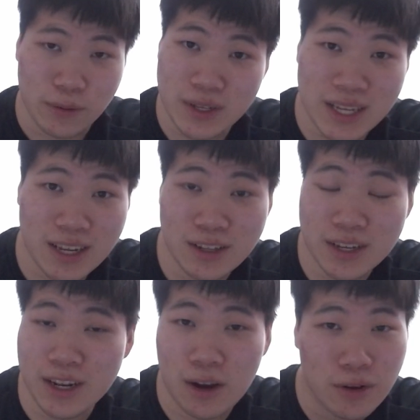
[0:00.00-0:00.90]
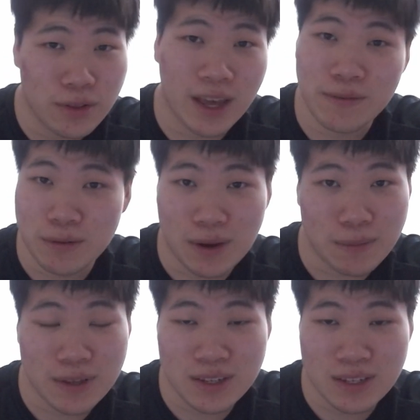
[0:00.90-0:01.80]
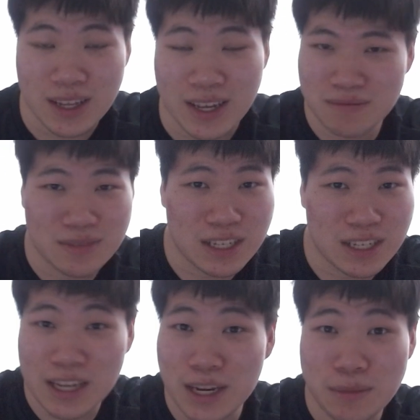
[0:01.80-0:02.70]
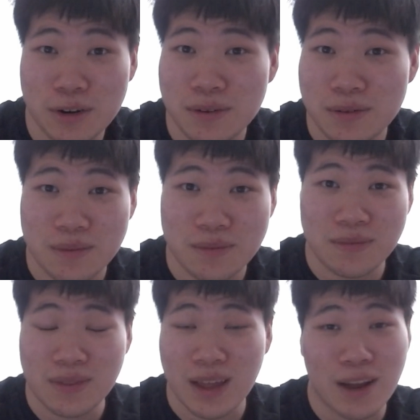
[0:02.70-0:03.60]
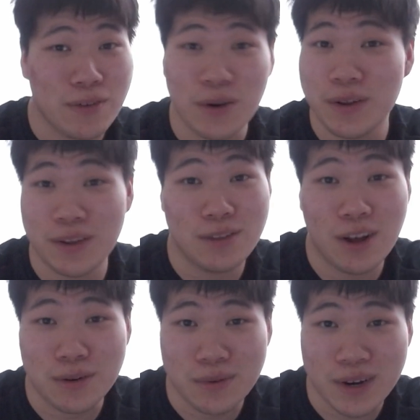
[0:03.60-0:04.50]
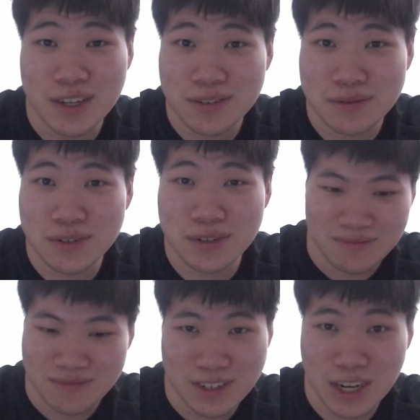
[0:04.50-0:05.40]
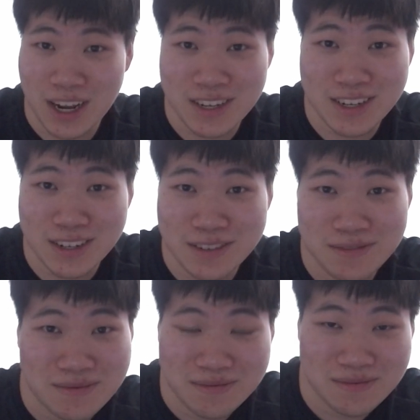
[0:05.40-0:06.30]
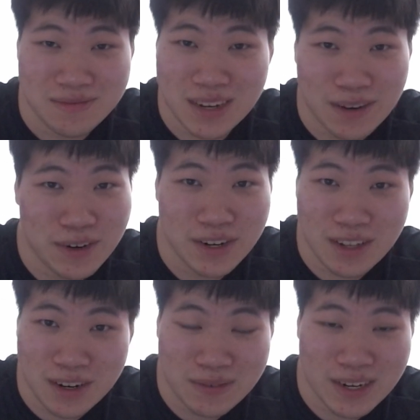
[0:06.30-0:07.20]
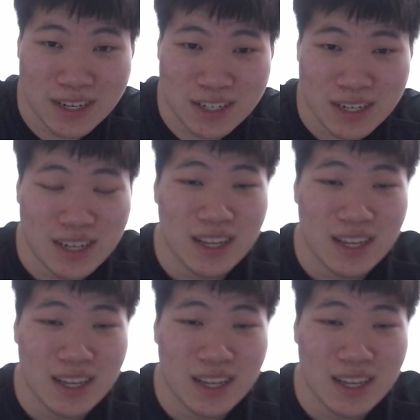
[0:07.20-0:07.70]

And we take a look at all the heavy weapons like sledgehammer, not very long range, shotgun, not very long range.